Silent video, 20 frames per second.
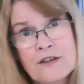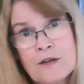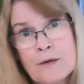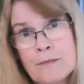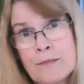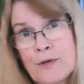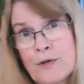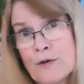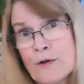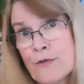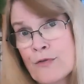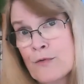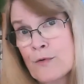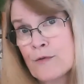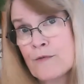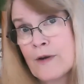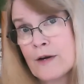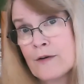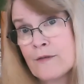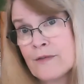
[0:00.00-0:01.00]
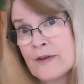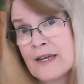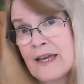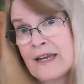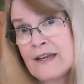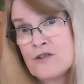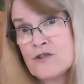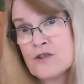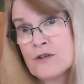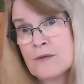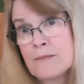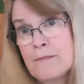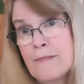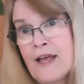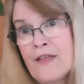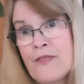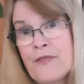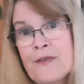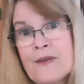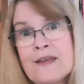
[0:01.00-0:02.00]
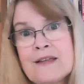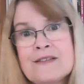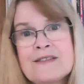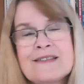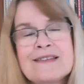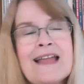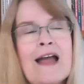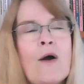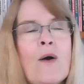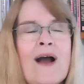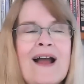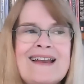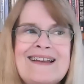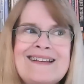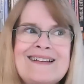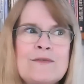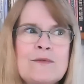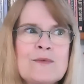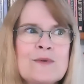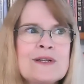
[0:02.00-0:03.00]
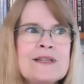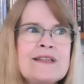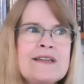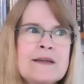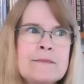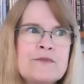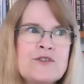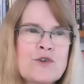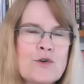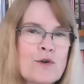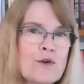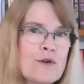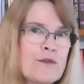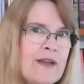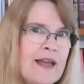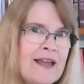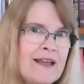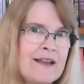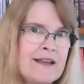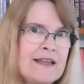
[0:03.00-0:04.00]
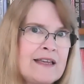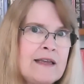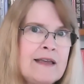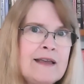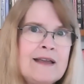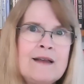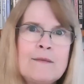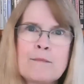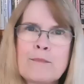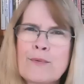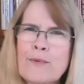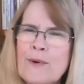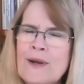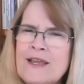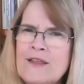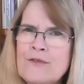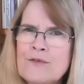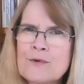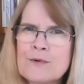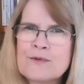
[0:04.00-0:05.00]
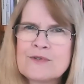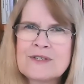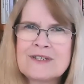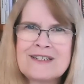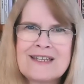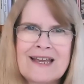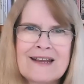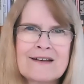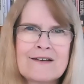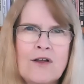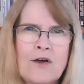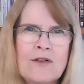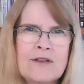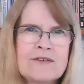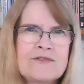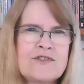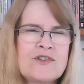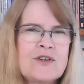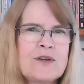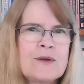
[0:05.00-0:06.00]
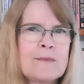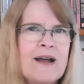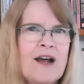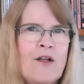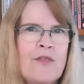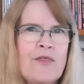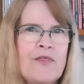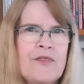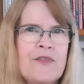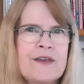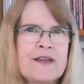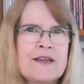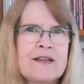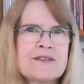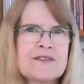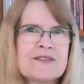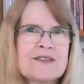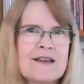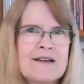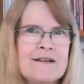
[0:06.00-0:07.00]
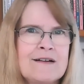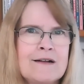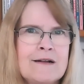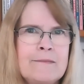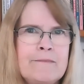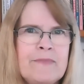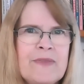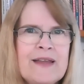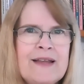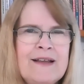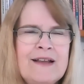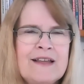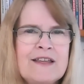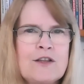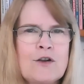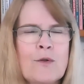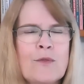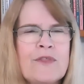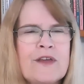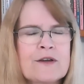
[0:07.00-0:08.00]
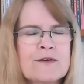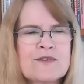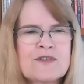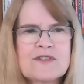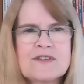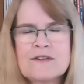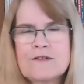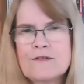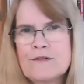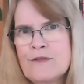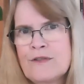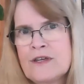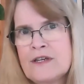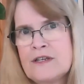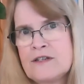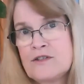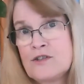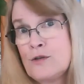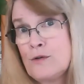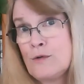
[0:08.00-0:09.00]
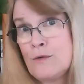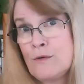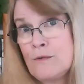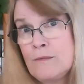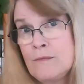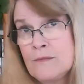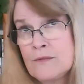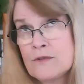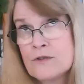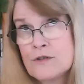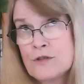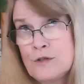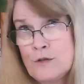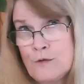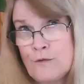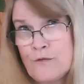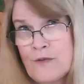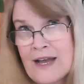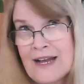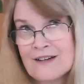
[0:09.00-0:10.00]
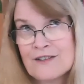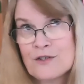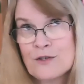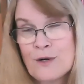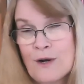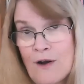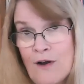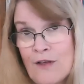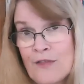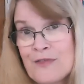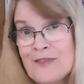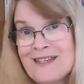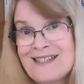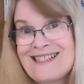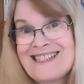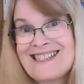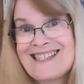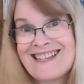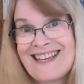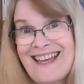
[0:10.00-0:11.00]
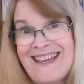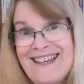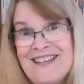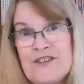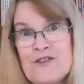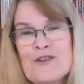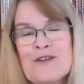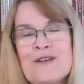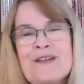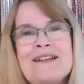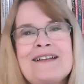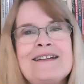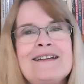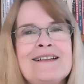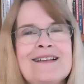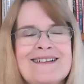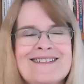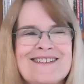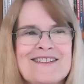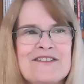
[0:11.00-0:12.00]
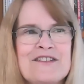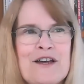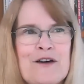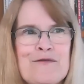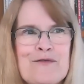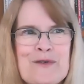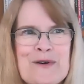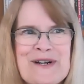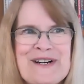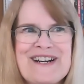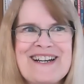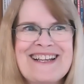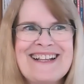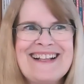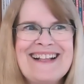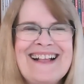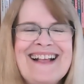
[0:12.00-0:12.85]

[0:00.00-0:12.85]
computer through verification methods. Now, I didn't really observe any breakthroughs in technology about this. You know, there's still the two-factor authentication. That's a tough word.